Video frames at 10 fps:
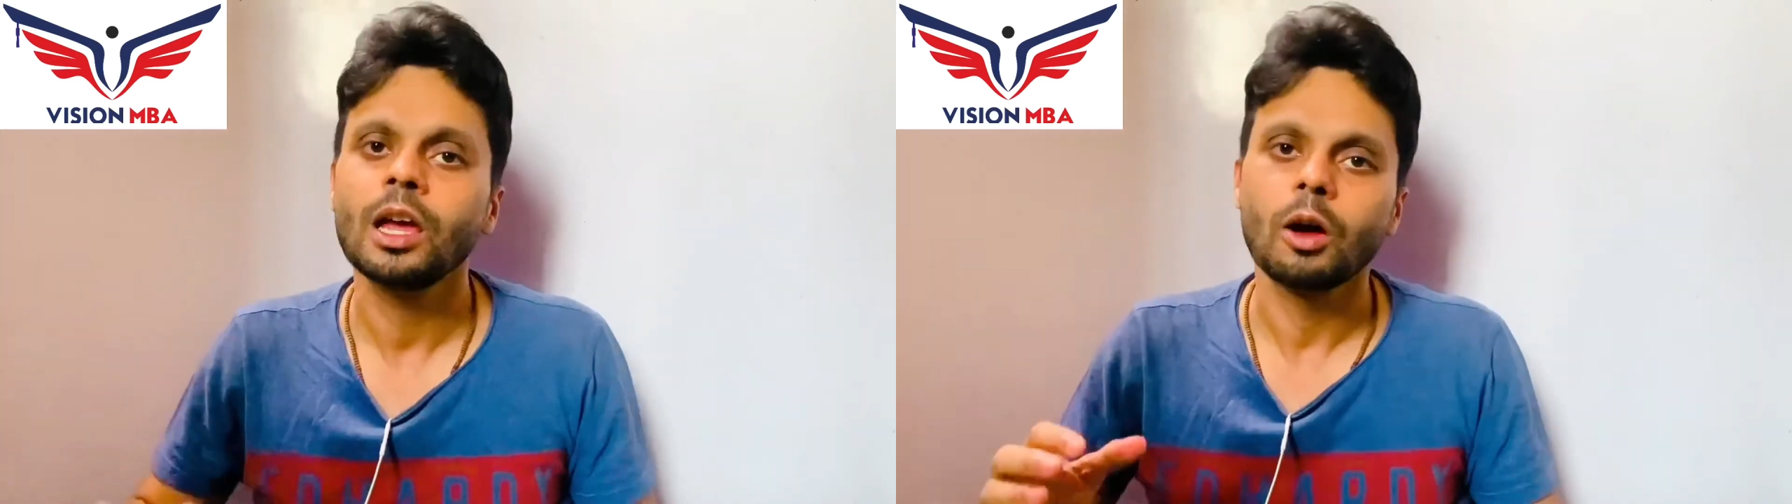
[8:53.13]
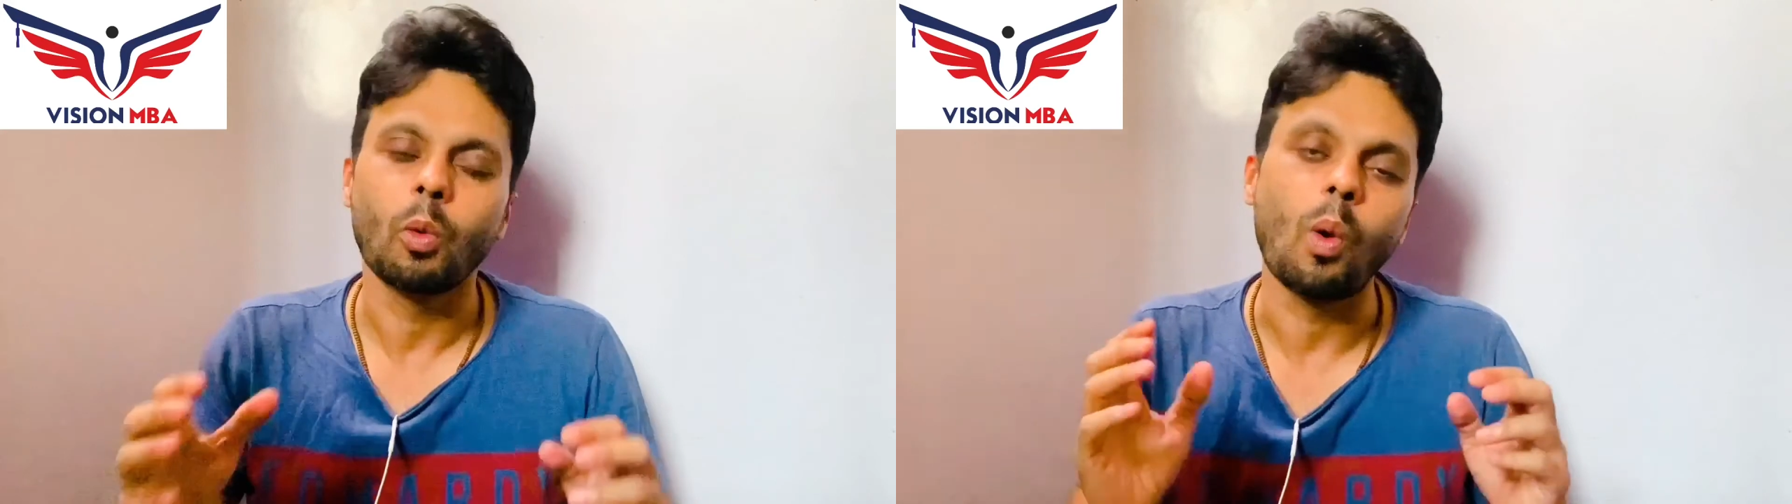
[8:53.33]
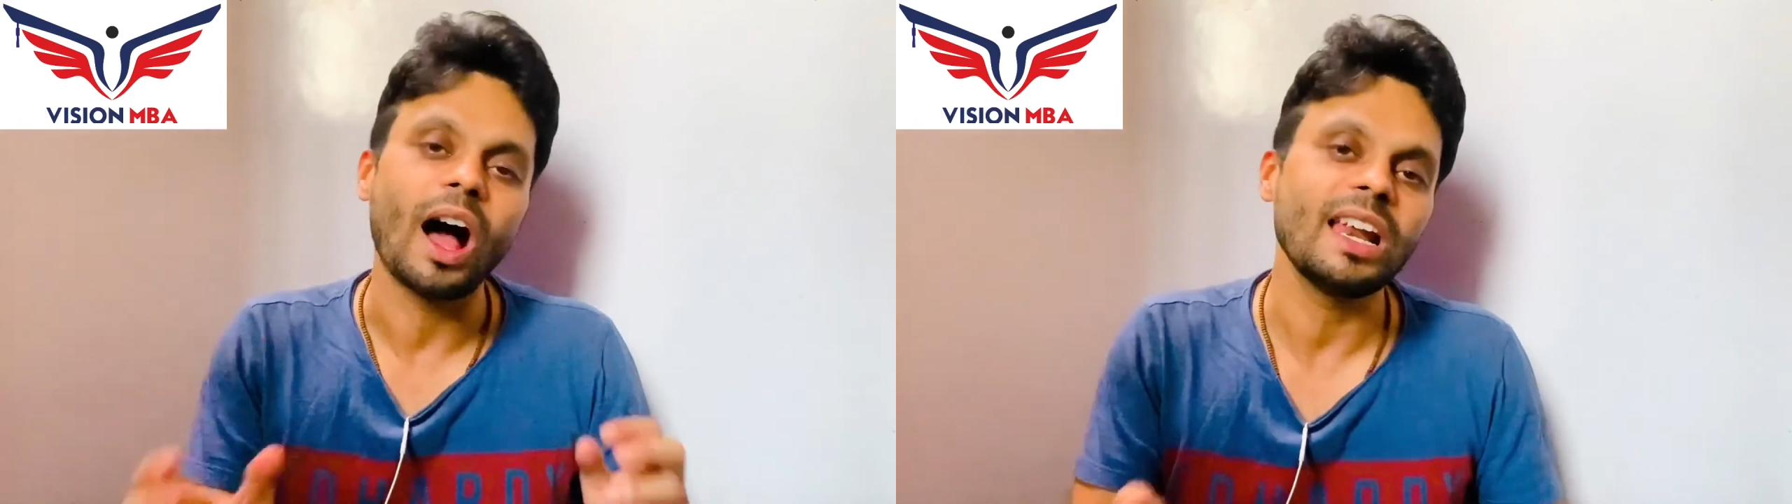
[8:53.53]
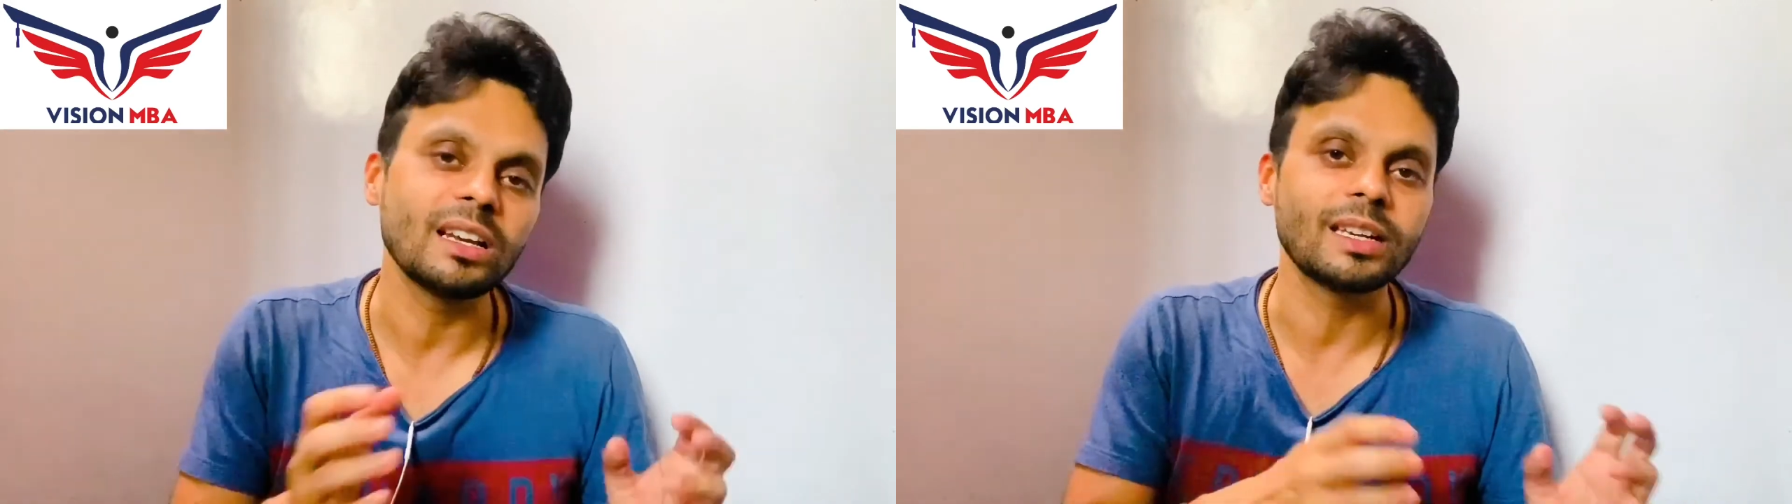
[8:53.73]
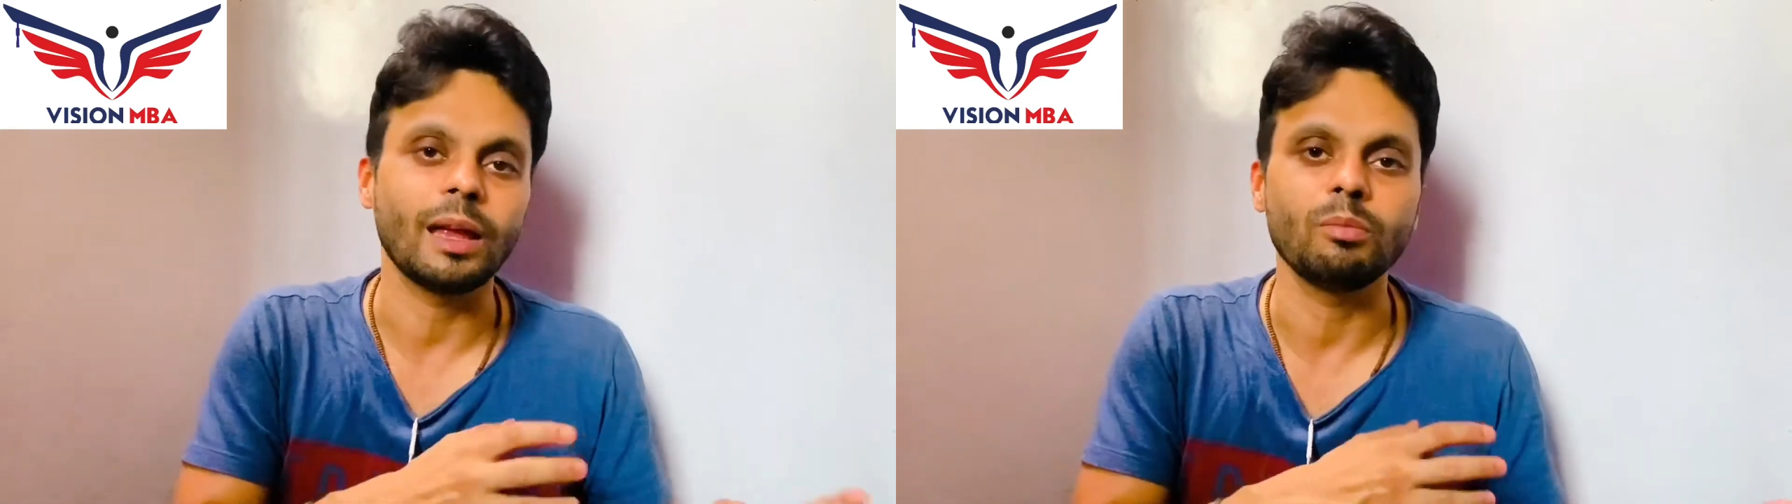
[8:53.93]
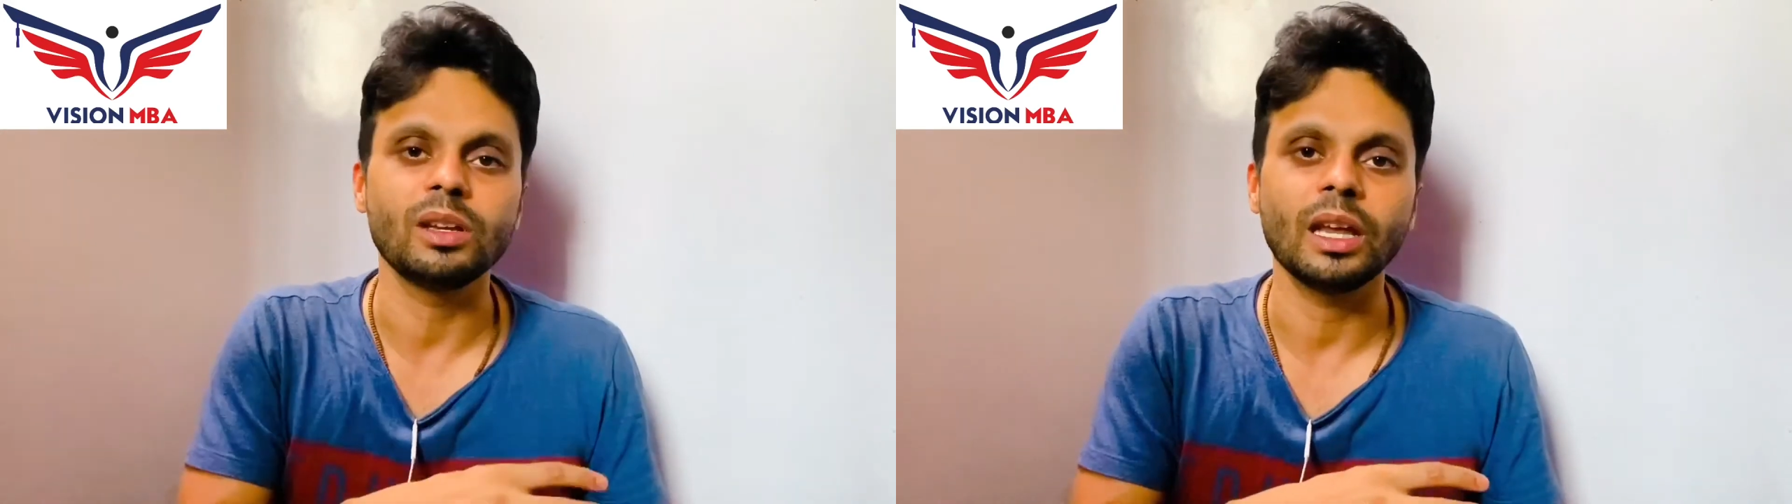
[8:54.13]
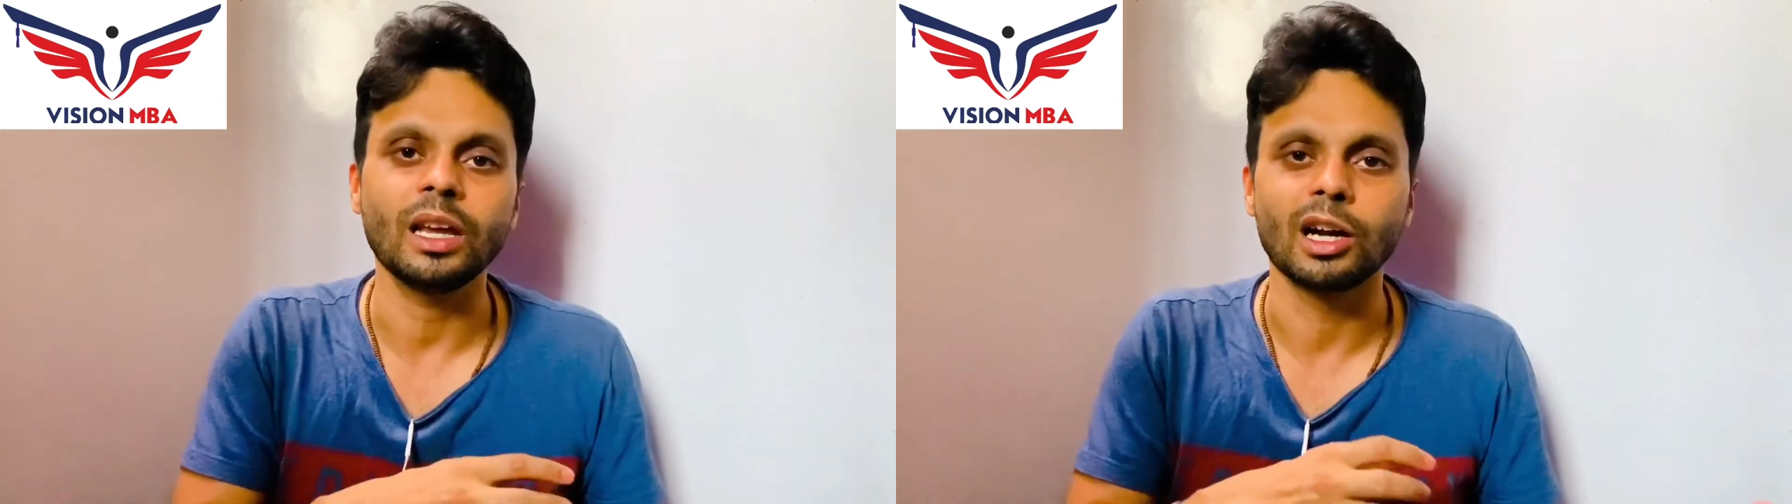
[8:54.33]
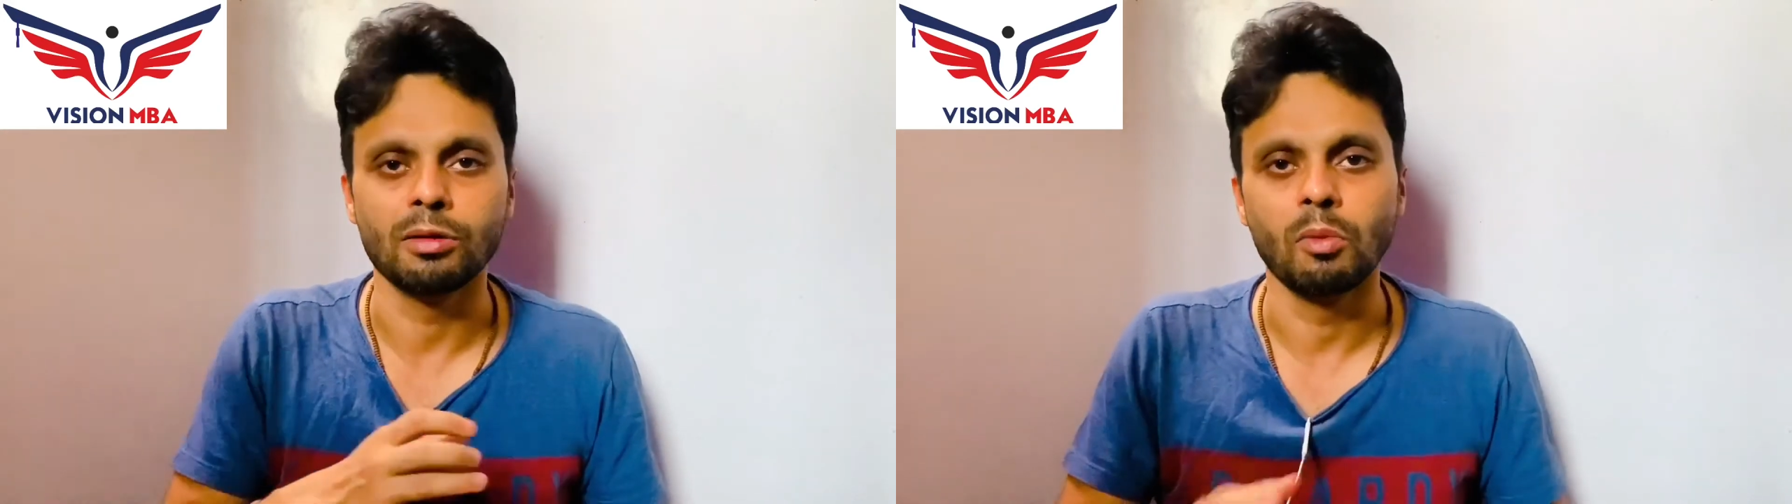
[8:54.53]
while attempting
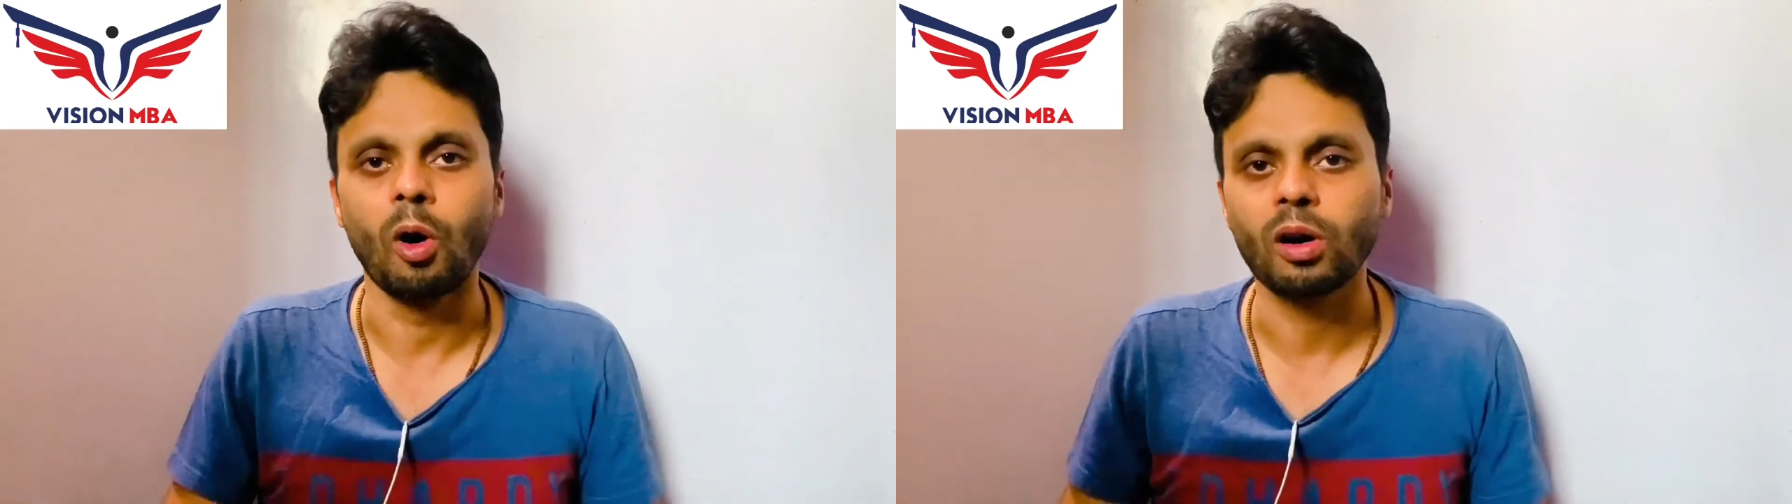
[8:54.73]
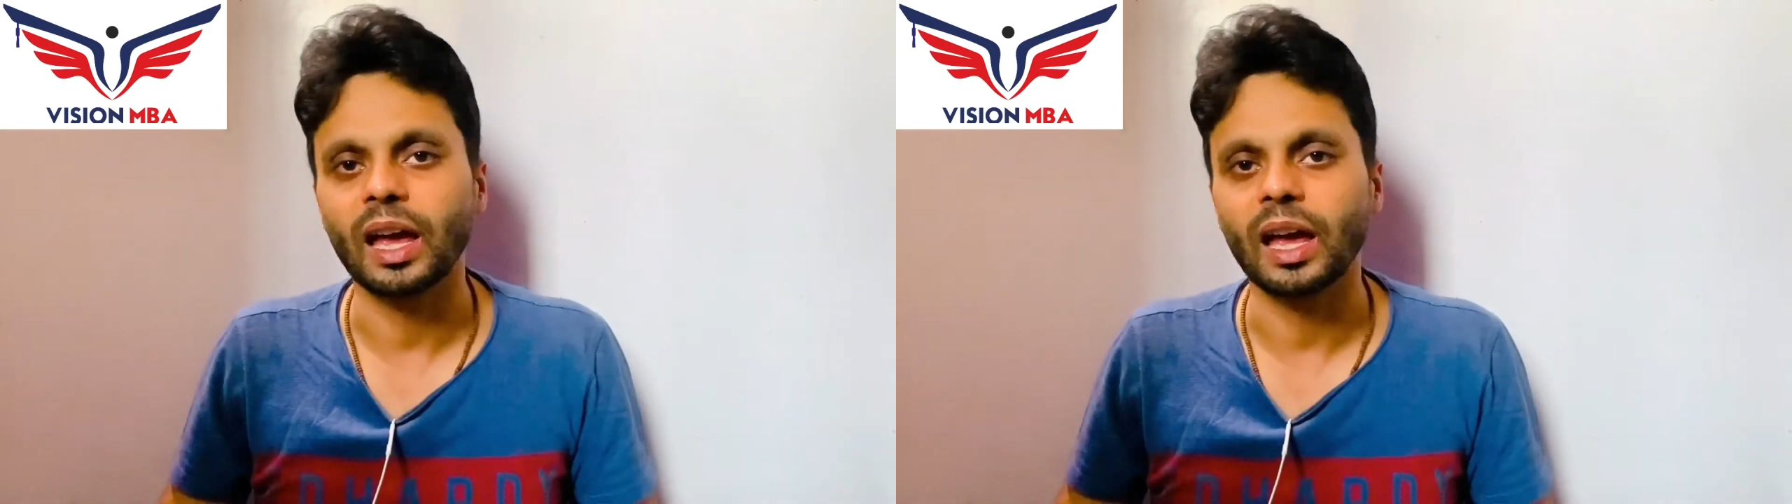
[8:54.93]
a mock